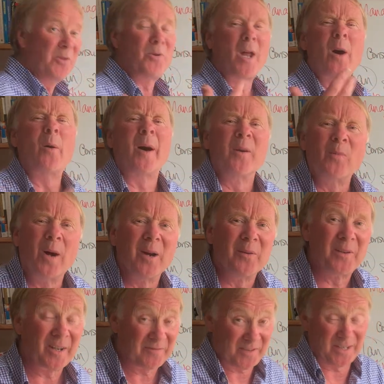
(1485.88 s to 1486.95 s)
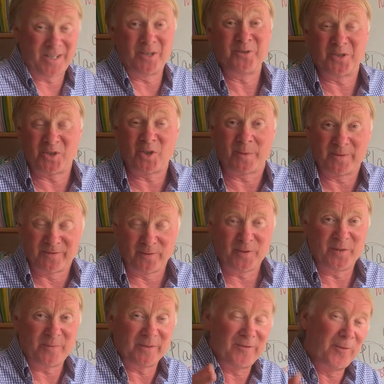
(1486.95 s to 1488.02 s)
You know I won't. I've done loads of jobs for
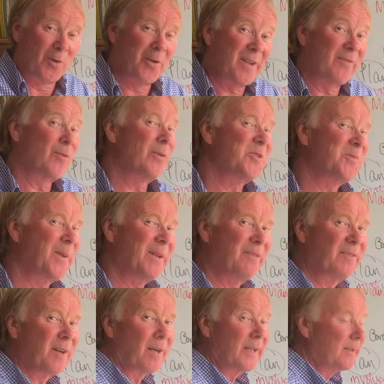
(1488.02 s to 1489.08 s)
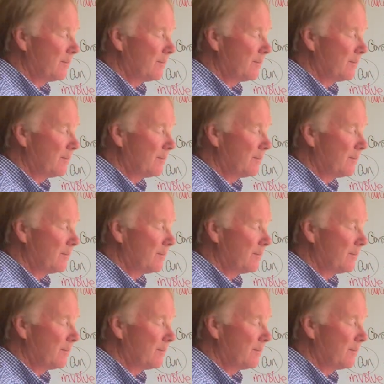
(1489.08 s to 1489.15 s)
you before. They've always been fine.